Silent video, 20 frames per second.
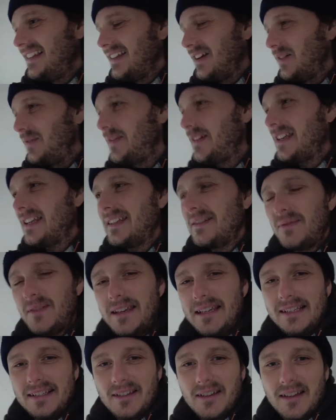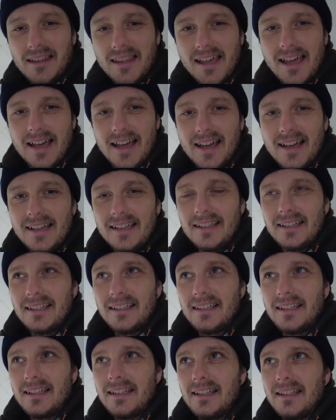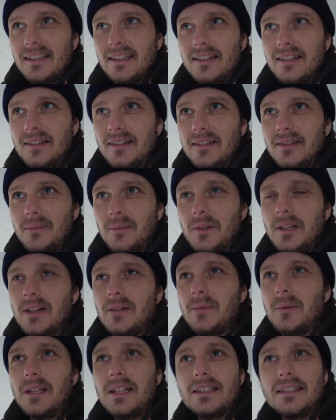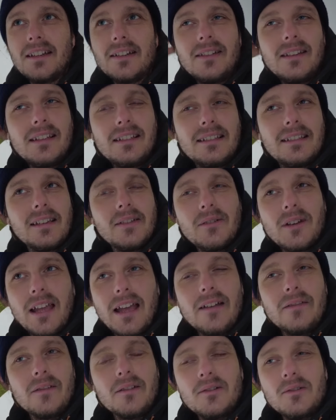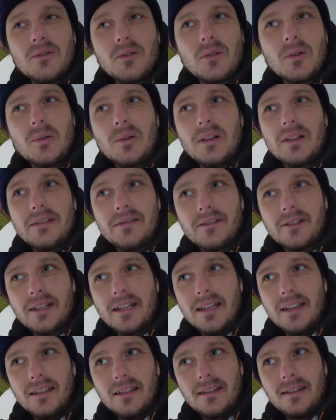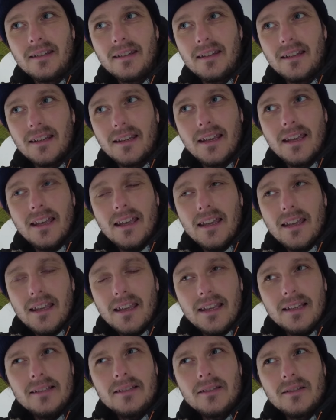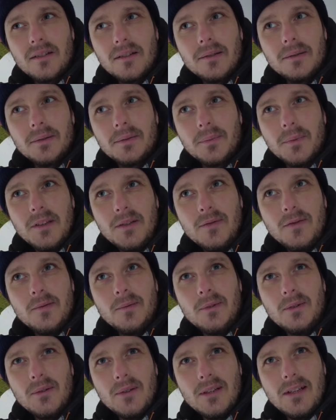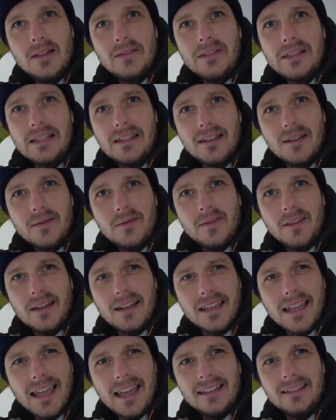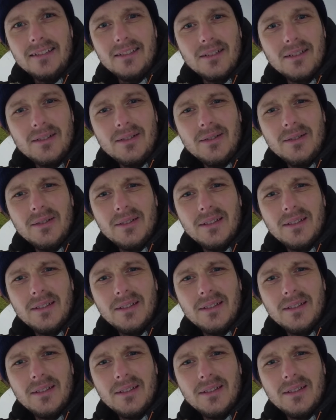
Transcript: I think there's things like that when I don't necessarily have control over it, it stops me from doing other stuff that I can do.